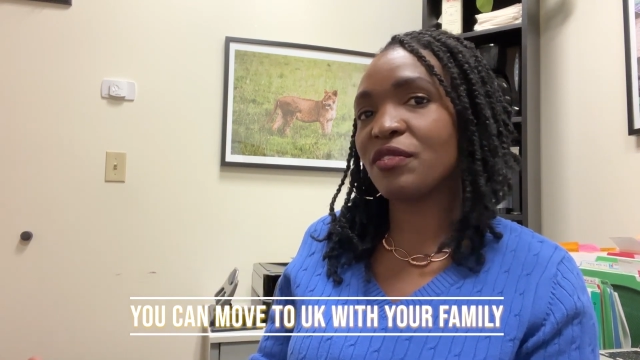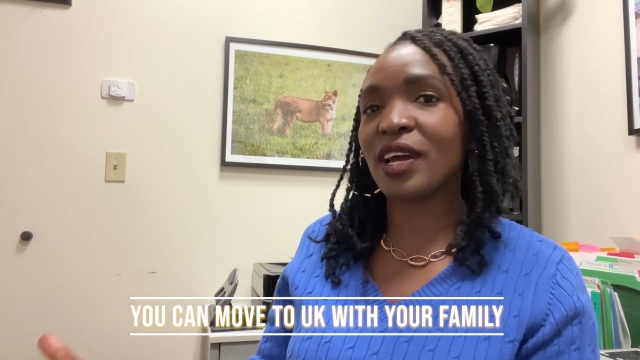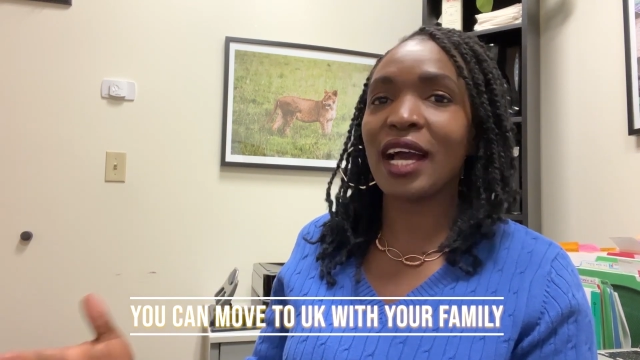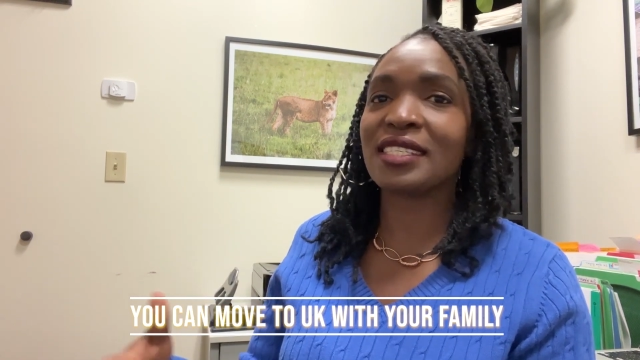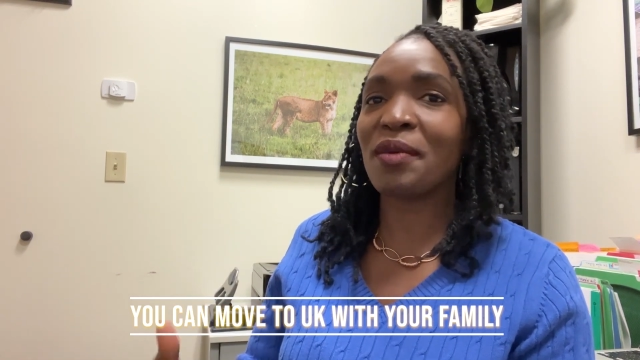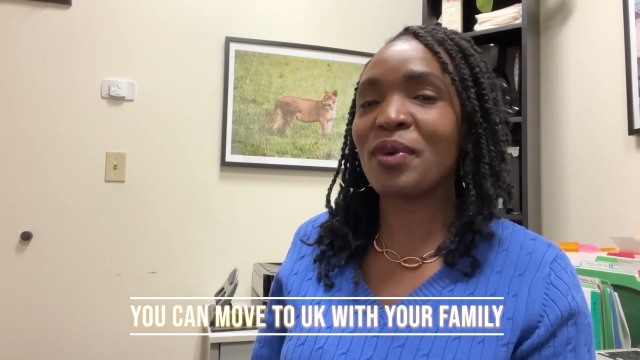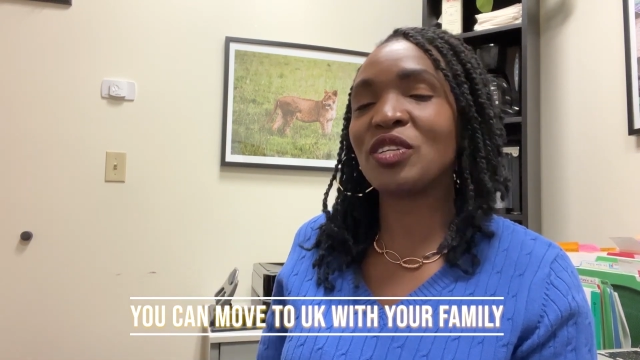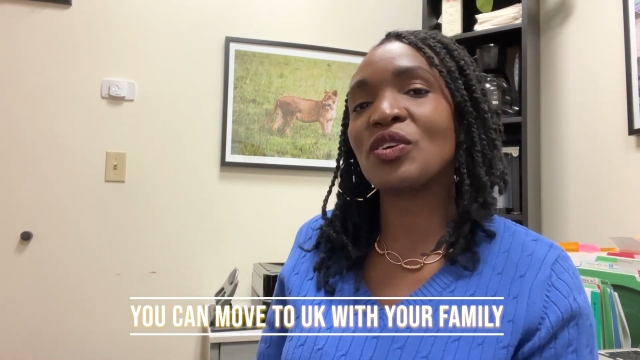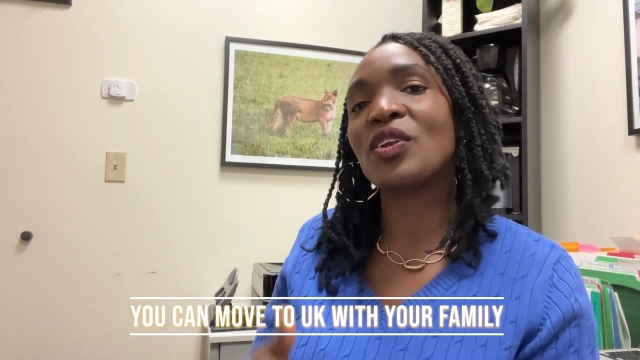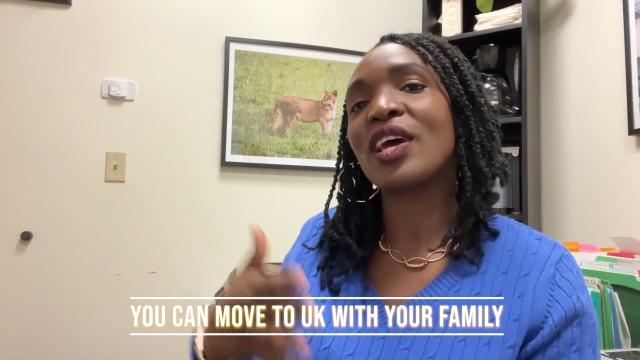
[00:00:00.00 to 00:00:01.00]
As I
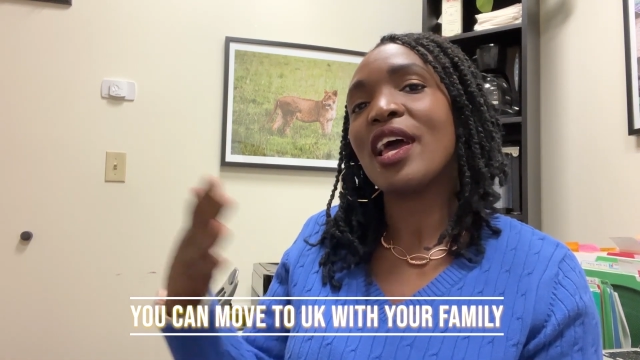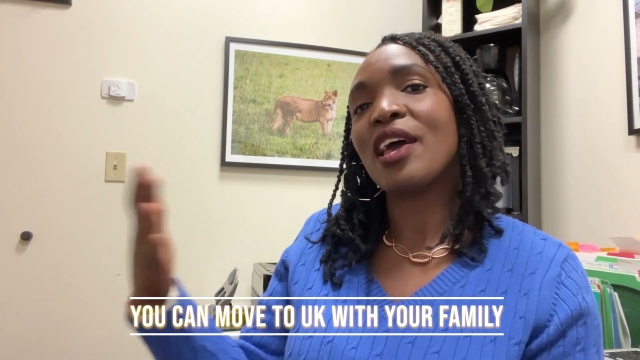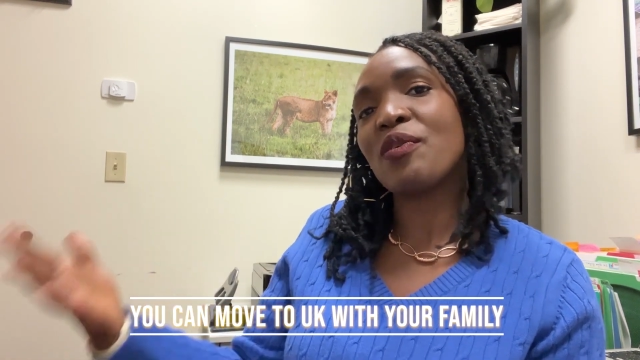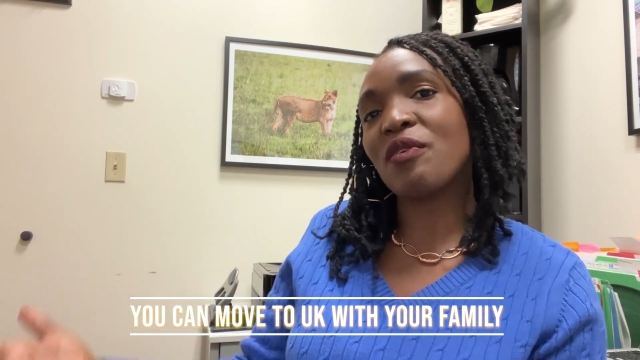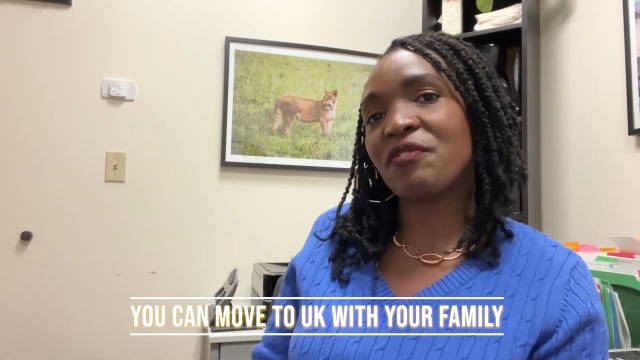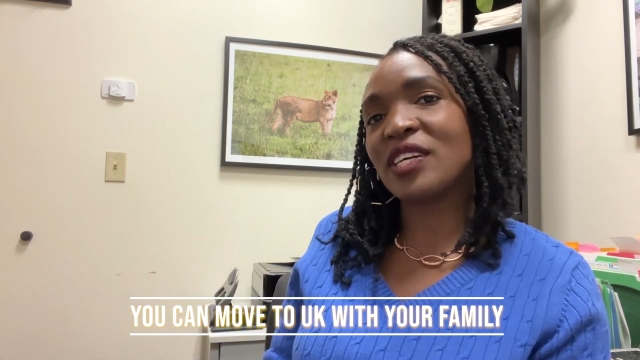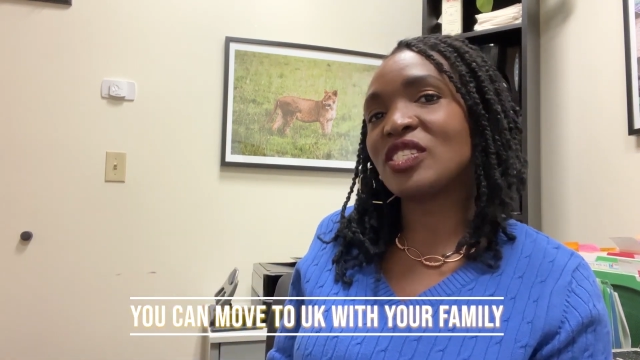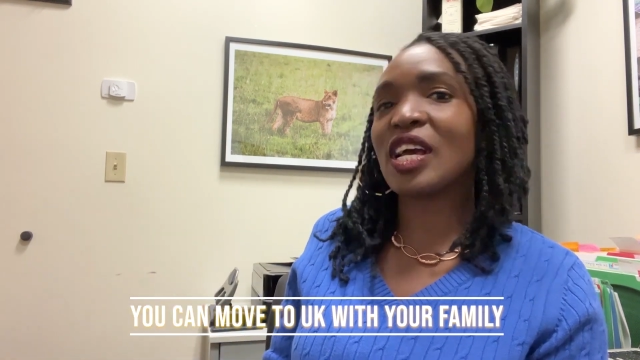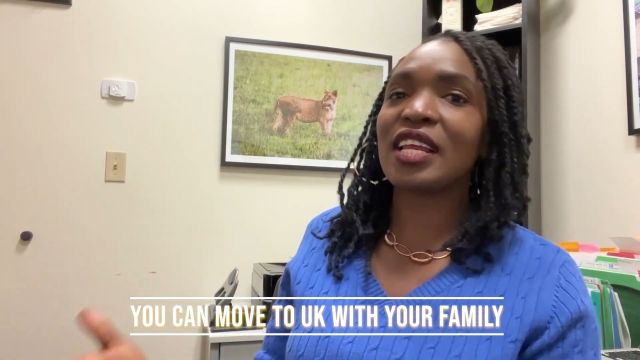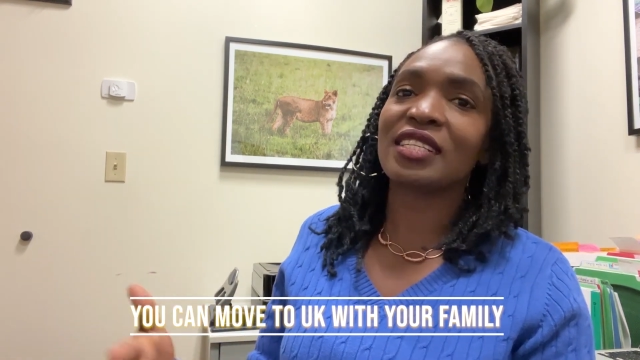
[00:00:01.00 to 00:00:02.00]
mentioned, your first
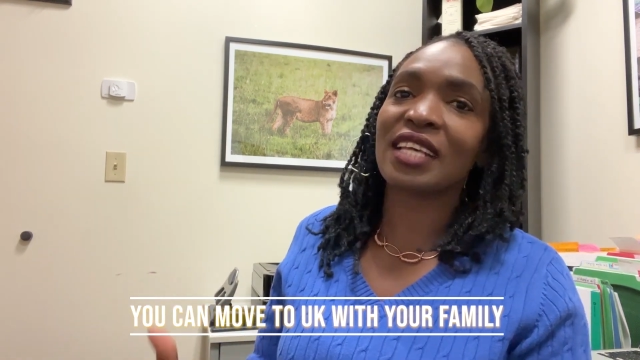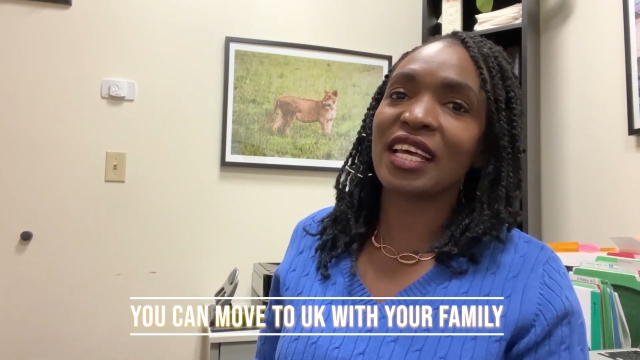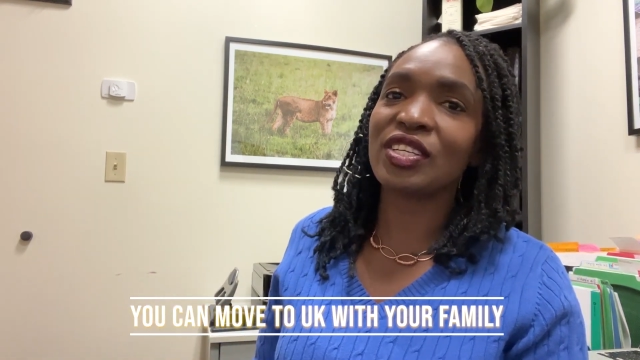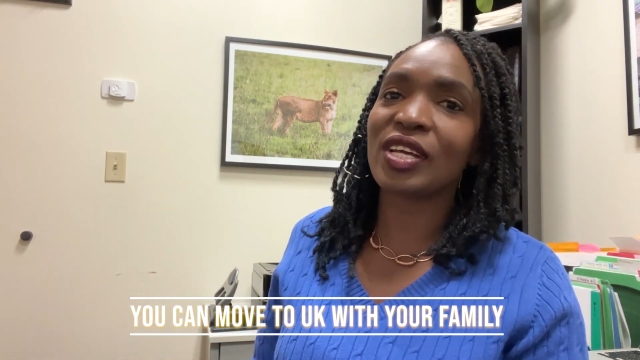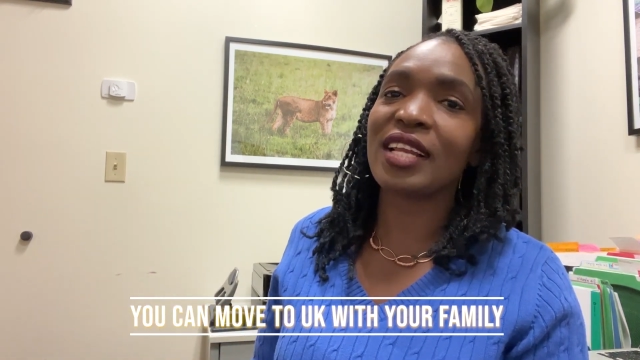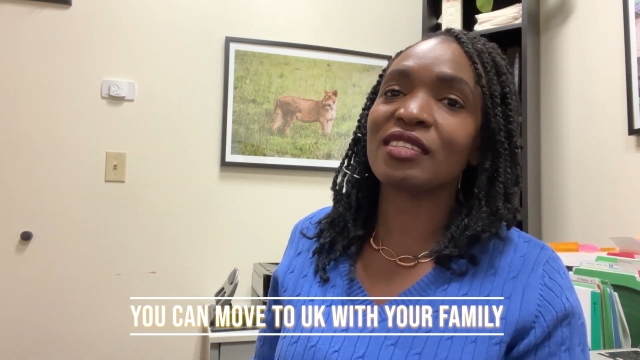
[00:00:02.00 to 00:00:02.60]
child and second child is